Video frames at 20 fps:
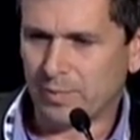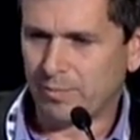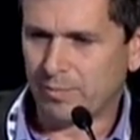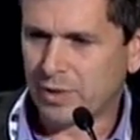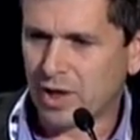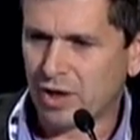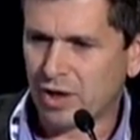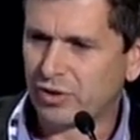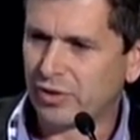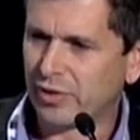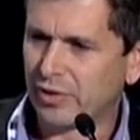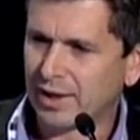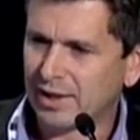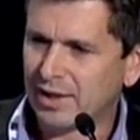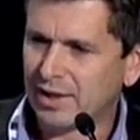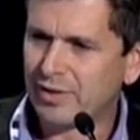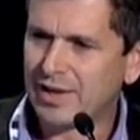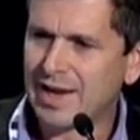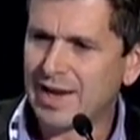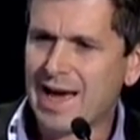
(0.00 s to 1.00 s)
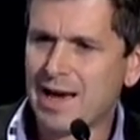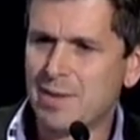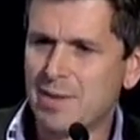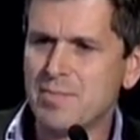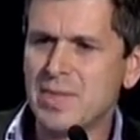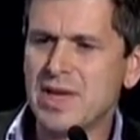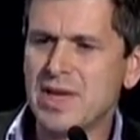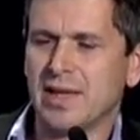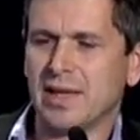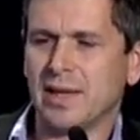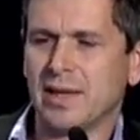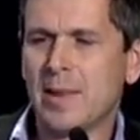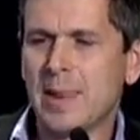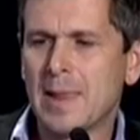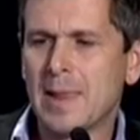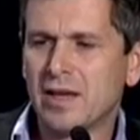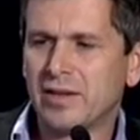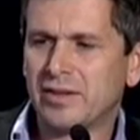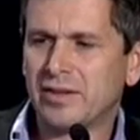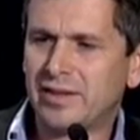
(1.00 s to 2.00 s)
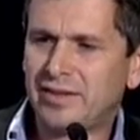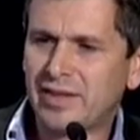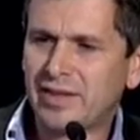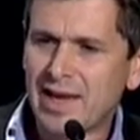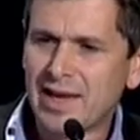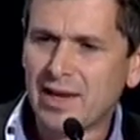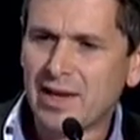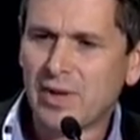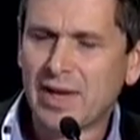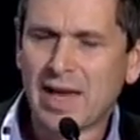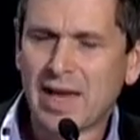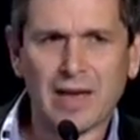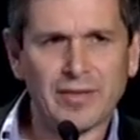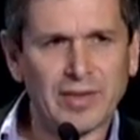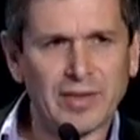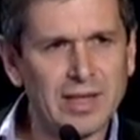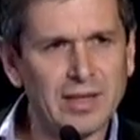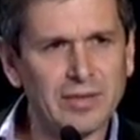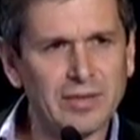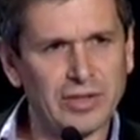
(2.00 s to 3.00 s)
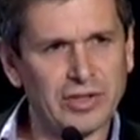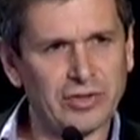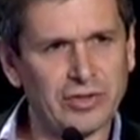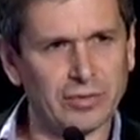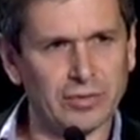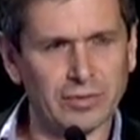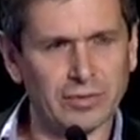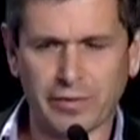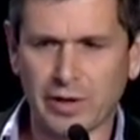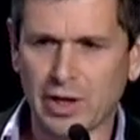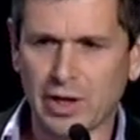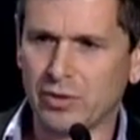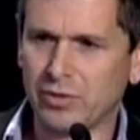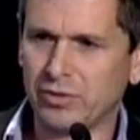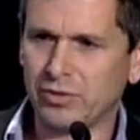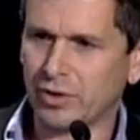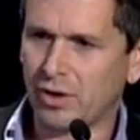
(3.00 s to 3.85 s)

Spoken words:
country that I live in, and me. Today we have inefficient flows